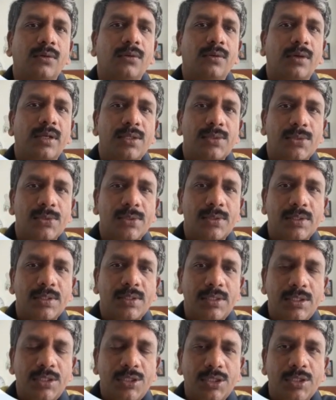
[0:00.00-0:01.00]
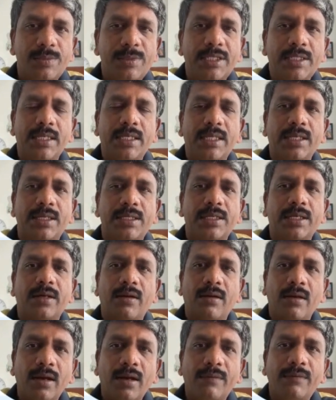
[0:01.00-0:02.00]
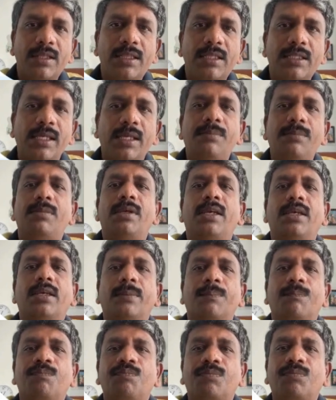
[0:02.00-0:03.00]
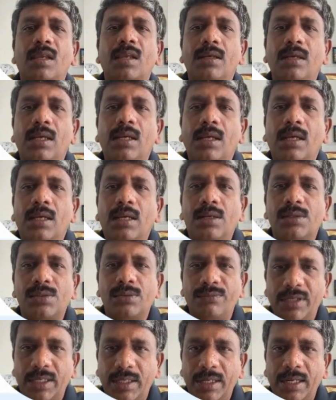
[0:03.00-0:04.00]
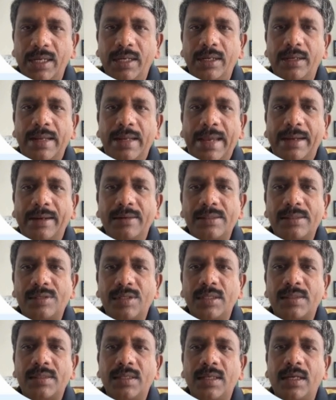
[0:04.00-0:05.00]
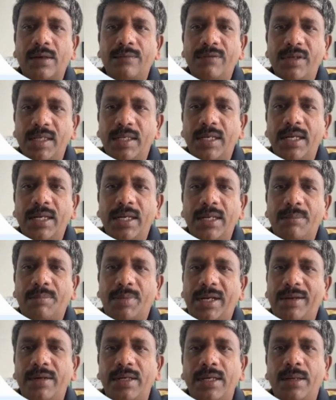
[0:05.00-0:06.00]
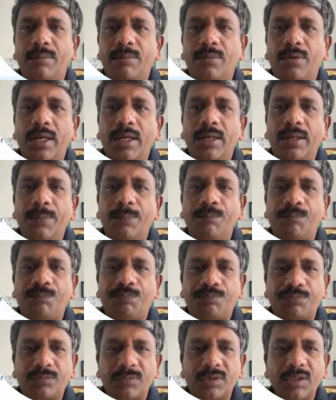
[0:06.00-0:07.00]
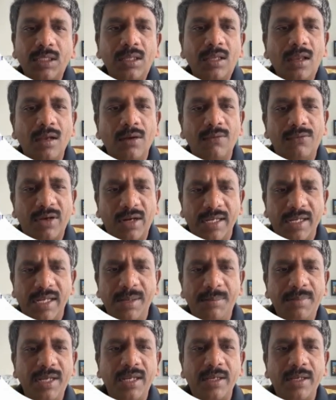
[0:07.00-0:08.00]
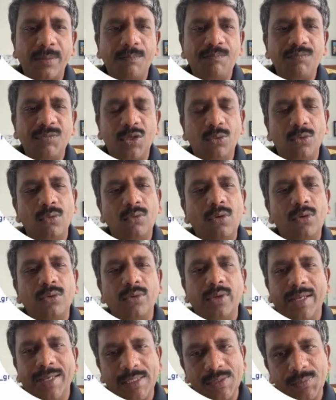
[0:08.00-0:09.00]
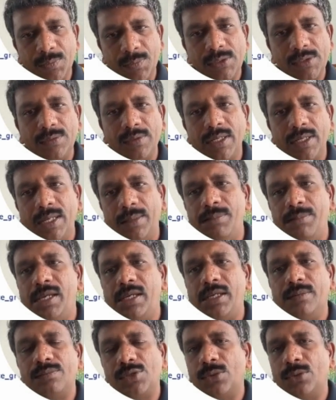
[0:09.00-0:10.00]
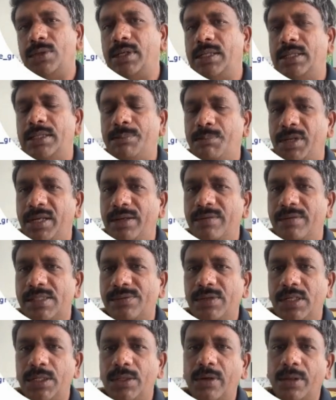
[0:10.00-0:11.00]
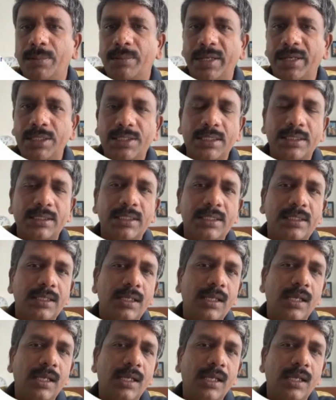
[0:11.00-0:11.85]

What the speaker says: resources needs to be created along with the APIM. So we create a diagnostics and we create a private endpoint for a APIM. You don't want to expose your APIM. So in the previous video I mentioned that